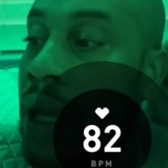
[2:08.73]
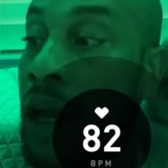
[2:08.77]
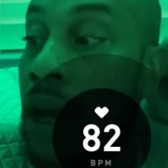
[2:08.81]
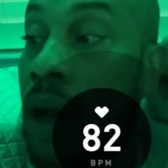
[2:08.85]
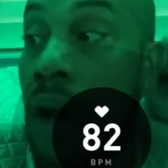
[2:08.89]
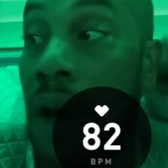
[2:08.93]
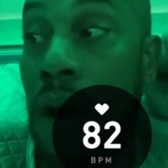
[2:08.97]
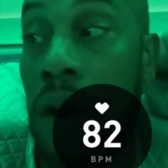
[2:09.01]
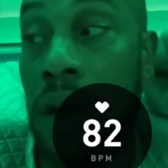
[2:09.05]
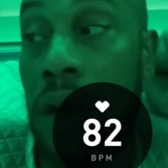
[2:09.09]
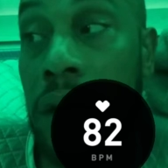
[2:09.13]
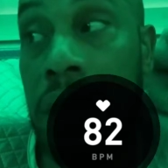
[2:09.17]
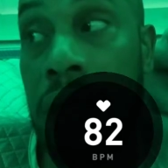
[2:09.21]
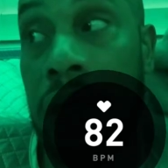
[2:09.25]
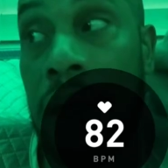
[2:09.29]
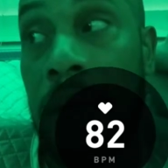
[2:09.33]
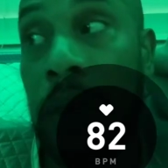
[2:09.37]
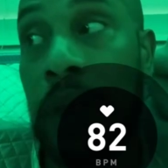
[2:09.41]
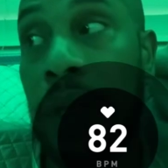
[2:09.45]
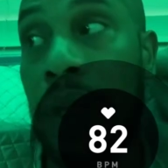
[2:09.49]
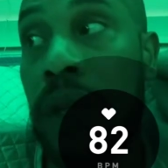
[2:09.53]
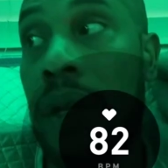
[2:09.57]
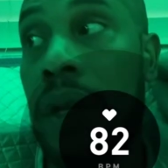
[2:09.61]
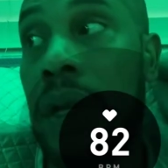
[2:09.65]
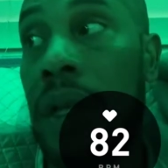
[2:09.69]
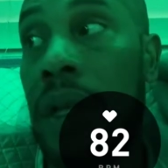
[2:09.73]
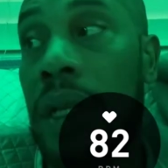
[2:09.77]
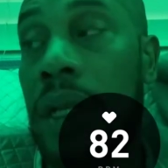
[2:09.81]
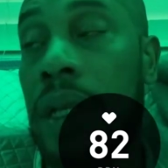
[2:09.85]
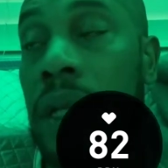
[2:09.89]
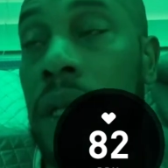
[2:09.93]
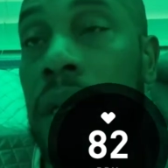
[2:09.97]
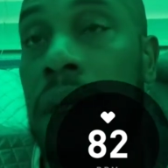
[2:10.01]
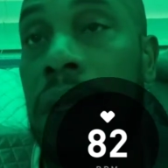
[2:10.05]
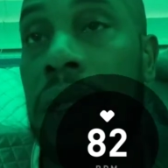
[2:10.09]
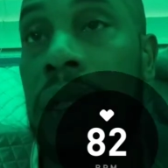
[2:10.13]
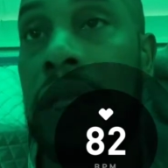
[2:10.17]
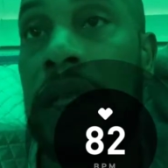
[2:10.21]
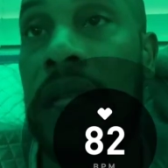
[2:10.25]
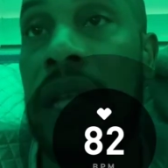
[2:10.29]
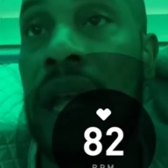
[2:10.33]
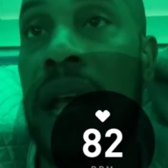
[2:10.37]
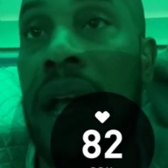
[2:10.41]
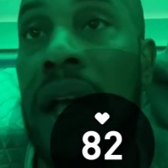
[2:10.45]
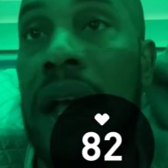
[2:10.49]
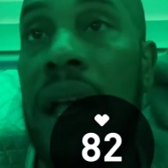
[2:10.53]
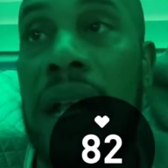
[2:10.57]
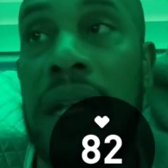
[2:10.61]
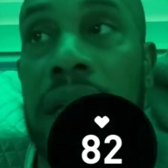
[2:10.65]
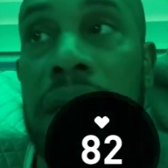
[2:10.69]
all summer long. It's
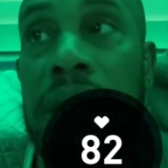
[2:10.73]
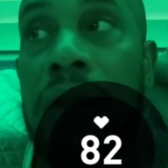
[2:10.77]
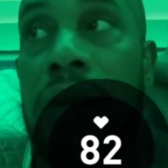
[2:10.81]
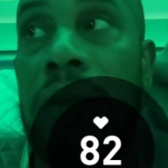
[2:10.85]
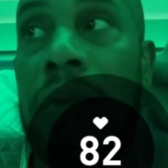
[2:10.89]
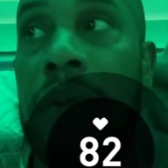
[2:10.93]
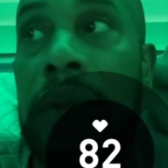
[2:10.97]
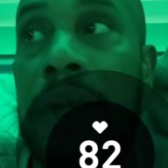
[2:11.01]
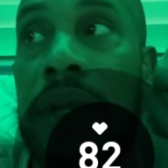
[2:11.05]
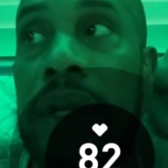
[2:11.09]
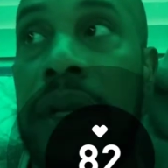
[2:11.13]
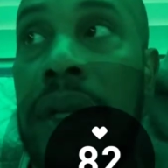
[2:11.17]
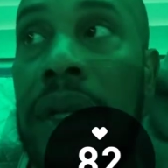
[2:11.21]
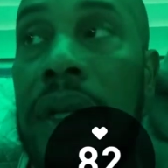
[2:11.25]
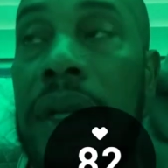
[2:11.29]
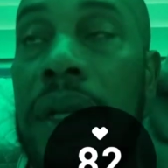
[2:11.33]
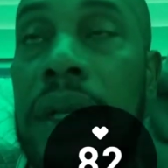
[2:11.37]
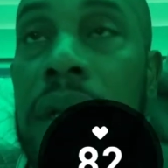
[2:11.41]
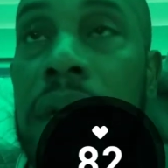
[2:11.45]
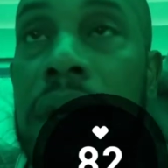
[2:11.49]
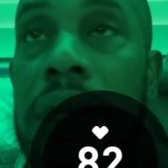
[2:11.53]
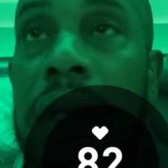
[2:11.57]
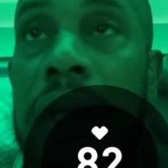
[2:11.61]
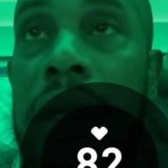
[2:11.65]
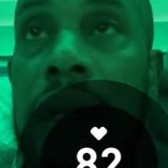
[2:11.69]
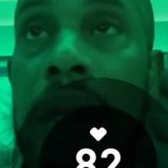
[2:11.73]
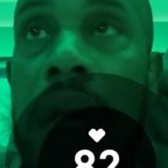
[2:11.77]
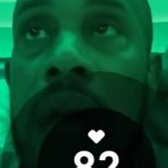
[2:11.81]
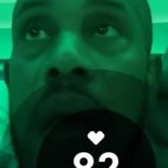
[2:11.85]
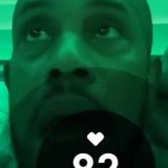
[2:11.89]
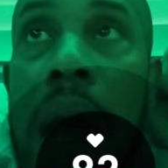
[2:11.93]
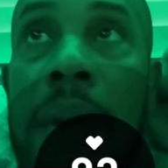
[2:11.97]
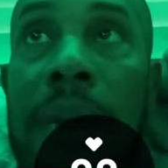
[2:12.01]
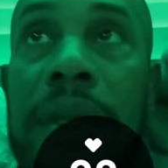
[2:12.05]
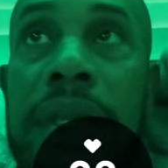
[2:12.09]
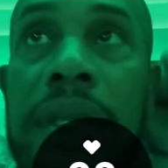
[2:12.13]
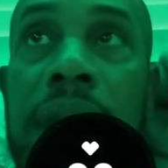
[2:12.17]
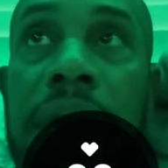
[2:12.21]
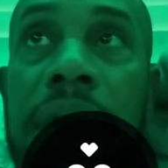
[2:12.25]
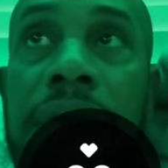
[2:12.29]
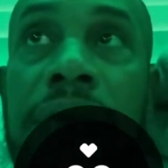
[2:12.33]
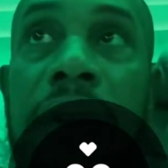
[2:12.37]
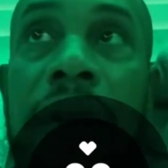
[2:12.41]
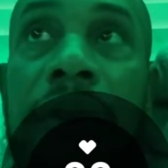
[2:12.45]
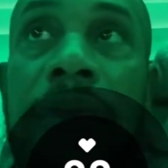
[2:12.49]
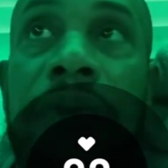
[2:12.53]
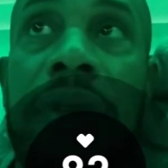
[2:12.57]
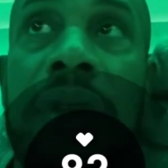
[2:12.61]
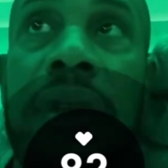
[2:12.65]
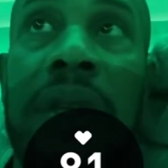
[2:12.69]
now October. I would say
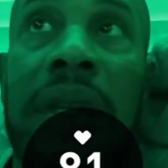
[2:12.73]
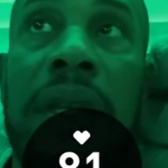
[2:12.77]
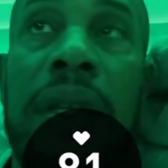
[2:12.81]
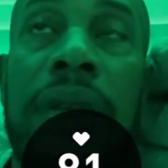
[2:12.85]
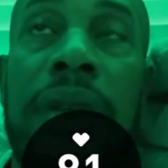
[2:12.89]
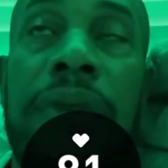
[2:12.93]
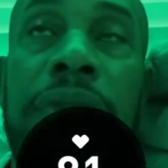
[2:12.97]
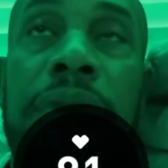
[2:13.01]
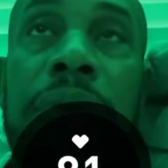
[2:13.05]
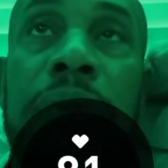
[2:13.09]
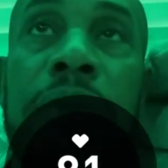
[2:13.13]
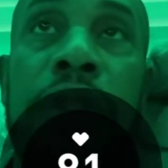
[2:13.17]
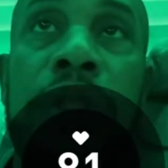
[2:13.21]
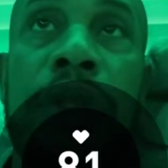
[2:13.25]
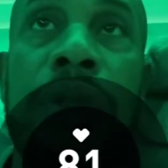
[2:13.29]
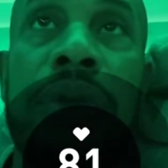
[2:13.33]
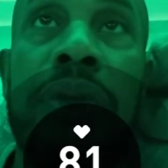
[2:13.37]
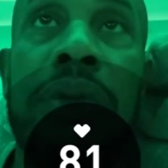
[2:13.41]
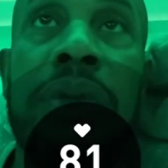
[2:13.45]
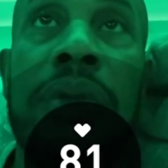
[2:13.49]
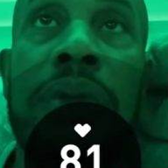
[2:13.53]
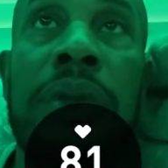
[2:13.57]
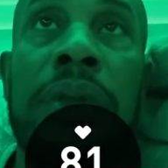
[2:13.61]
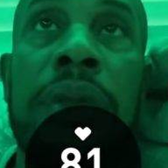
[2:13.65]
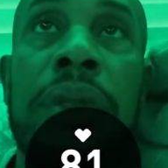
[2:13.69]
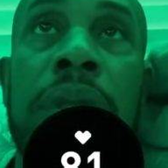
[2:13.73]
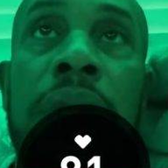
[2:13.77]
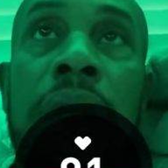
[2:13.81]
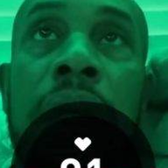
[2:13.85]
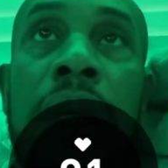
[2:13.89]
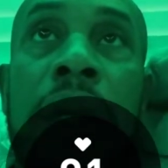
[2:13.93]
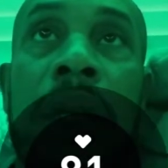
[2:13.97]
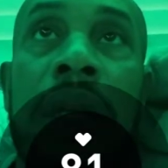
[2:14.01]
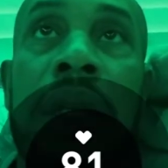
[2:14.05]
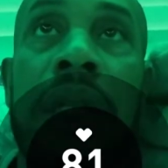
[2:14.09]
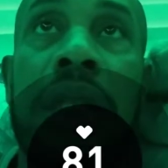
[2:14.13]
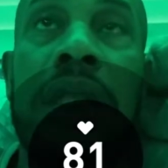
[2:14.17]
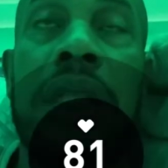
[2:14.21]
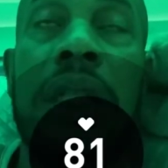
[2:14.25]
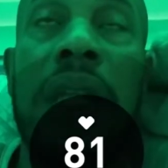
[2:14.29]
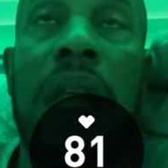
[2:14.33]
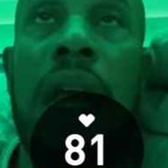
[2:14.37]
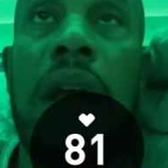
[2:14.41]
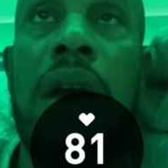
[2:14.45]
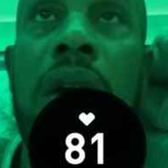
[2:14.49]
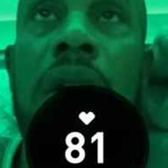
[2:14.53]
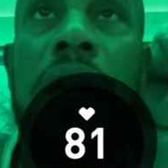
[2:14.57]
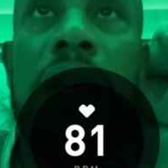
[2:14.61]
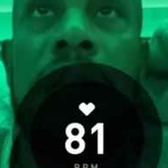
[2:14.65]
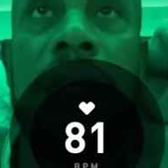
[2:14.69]
roughly from June, July,
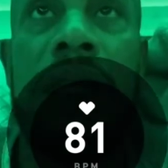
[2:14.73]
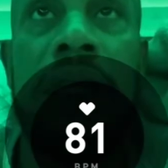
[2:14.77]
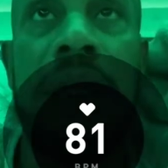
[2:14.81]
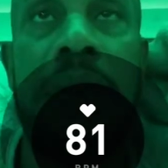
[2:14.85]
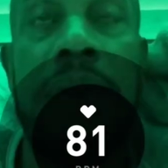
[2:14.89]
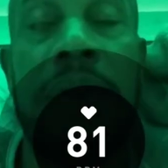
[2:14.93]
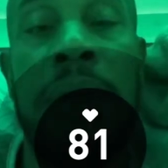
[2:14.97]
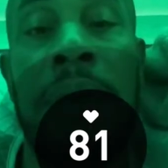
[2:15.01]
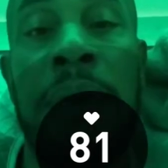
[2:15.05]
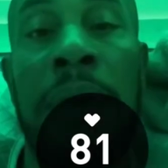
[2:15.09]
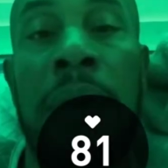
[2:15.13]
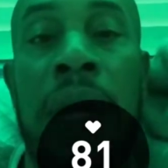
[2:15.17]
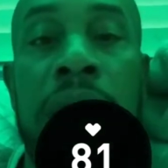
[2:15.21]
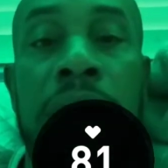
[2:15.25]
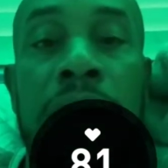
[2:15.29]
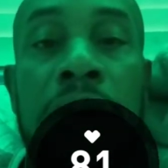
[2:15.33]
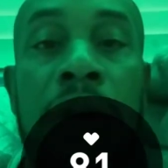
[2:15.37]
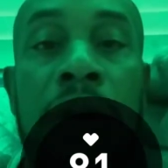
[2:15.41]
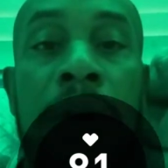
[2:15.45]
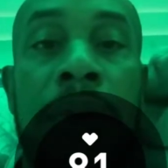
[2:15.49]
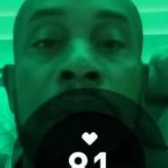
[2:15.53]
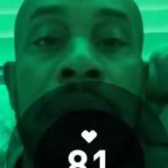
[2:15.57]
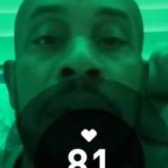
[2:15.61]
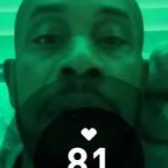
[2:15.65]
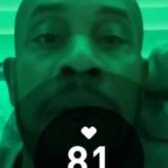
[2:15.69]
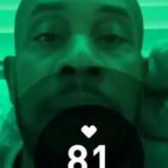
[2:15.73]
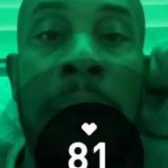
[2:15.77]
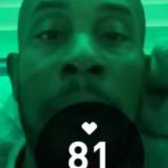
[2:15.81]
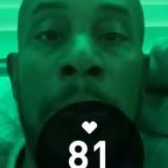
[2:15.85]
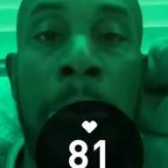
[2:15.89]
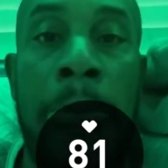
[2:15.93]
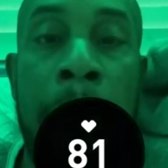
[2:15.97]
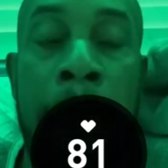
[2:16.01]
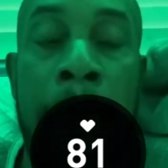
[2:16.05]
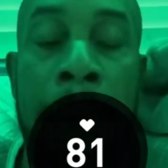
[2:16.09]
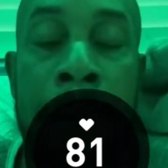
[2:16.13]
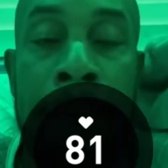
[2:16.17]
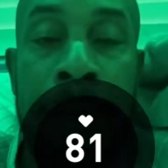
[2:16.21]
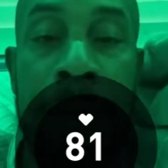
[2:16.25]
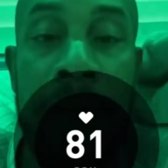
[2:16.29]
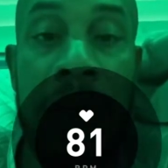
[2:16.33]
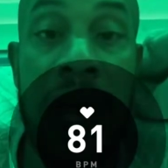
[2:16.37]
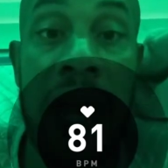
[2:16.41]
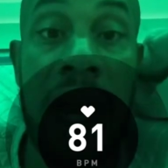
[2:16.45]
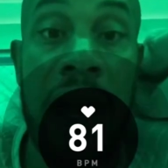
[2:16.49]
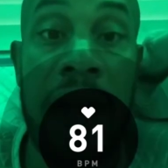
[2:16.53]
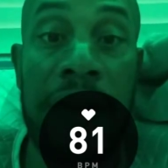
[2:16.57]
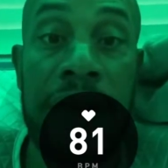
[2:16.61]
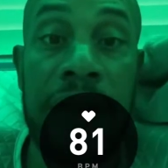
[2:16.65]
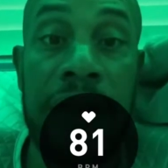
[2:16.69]
August, September, October.
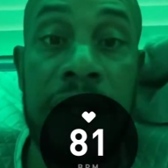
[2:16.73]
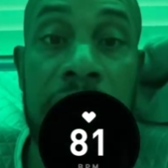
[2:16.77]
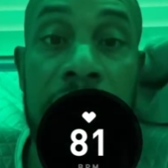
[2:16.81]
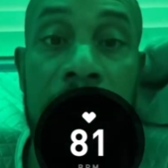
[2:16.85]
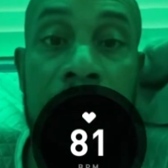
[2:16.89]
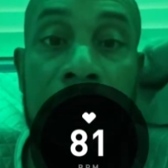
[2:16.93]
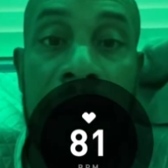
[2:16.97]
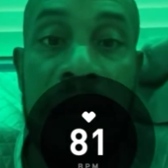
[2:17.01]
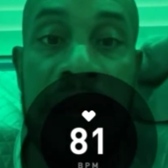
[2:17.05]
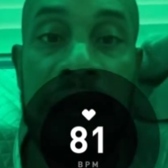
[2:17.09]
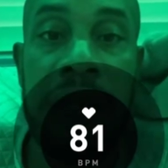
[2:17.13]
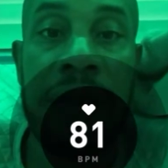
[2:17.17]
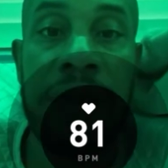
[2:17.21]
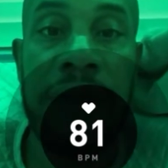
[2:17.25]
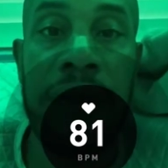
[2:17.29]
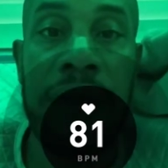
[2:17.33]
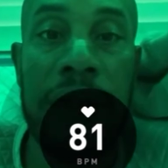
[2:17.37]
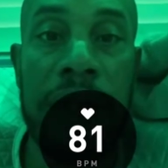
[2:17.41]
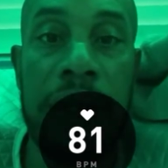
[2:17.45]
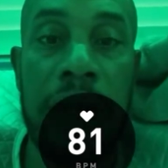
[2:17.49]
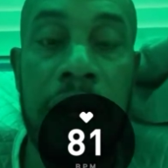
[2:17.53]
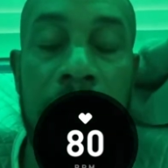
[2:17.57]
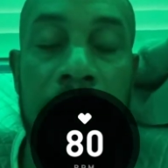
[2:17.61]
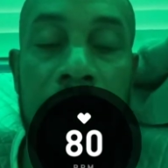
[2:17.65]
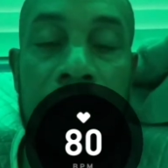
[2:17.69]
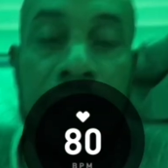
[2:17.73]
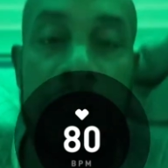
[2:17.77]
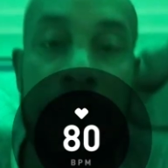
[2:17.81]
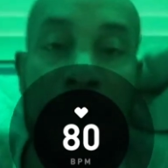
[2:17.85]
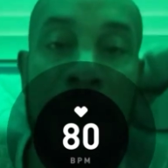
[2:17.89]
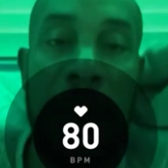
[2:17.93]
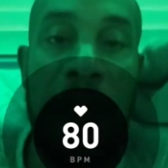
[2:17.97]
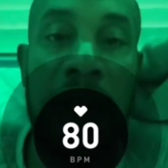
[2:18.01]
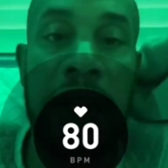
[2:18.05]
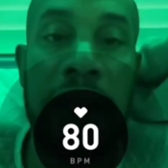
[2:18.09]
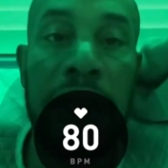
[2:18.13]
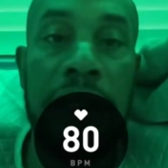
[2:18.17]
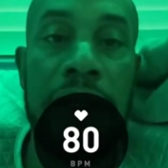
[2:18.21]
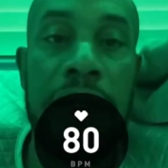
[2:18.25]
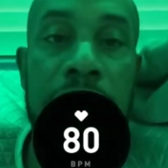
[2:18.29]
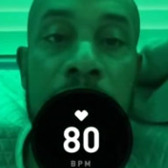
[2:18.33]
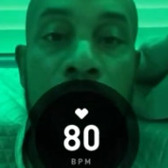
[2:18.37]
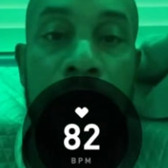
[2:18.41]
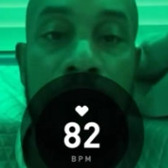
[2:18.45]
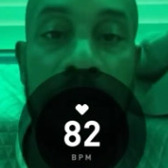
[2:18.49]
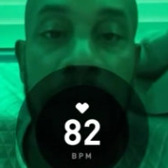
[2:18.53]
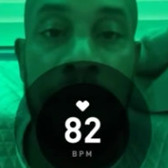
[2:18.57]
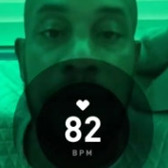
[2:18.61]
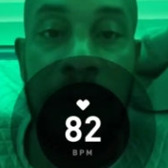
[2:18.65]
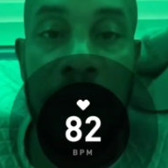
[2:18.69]
And I've seen amazing results, especially
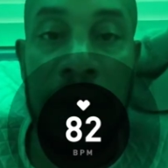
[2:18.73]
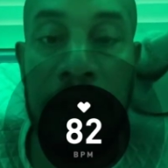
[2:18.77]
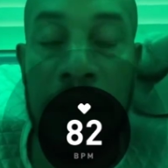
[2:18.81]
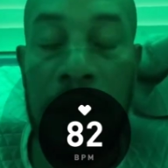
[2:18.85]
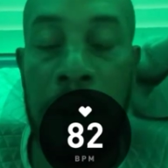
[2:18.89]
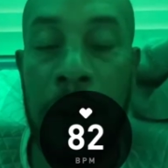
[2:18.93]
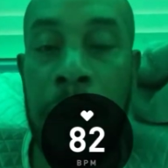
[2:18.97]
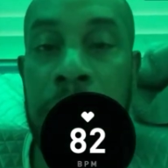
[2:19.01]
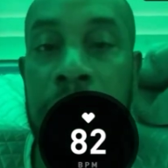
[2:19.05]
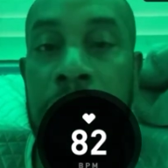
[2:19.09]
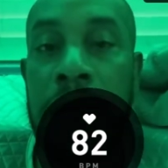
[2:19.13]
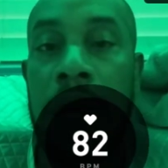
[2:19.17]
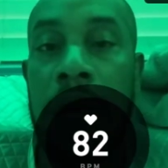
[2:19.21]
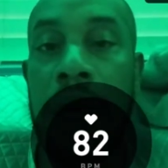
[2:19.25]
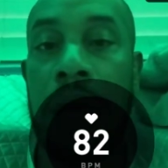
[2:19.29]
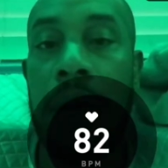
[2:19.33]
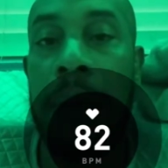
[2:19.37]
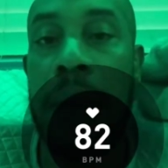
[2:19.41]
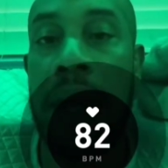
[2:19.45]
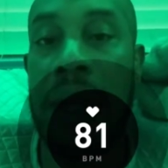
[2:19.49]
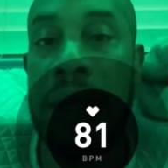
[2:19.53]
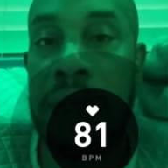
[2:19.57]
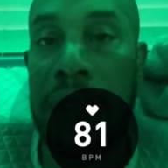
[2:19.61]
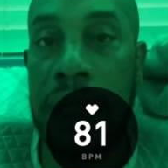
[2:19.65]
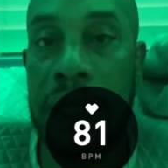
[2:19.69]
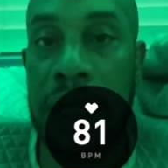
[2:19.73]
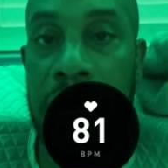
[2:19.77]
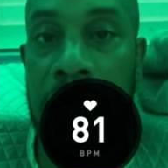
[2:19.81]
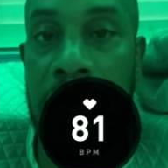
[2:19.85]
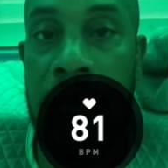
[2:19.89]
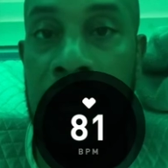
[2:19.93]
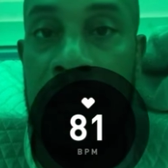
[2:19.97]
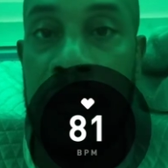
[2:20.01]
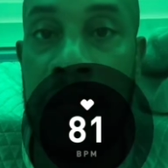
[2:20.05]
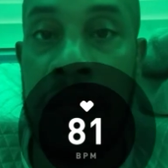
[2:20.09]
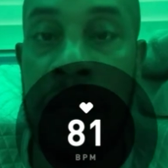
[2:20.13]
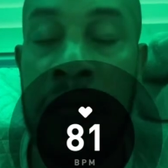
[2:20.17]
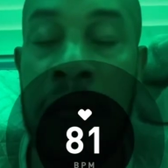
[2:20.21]
superficially when we talk about skin,